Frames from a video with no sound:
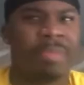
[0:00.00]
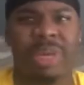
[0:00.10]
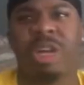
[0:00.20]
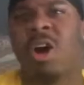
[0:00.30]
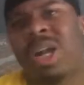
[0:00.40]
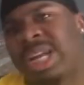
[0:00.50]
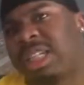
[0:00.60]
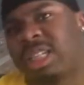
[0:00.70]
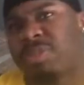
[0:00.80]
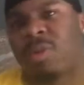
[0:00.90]
be gone at
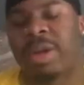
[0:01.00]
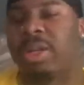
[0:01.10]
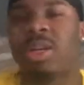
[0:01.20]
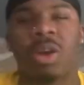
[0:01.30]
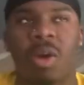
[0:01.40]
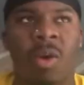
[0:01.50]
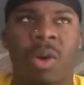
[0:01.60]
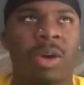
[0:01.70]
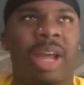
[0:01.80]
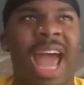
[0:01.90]
this point.
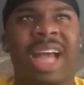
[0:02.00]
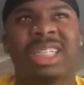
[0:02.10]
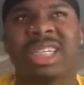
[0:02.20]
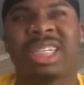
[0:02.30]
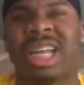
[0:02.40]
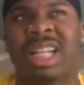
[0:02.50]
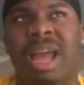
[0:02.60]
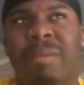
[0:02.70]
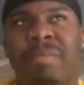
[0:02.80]
Or actually, check that.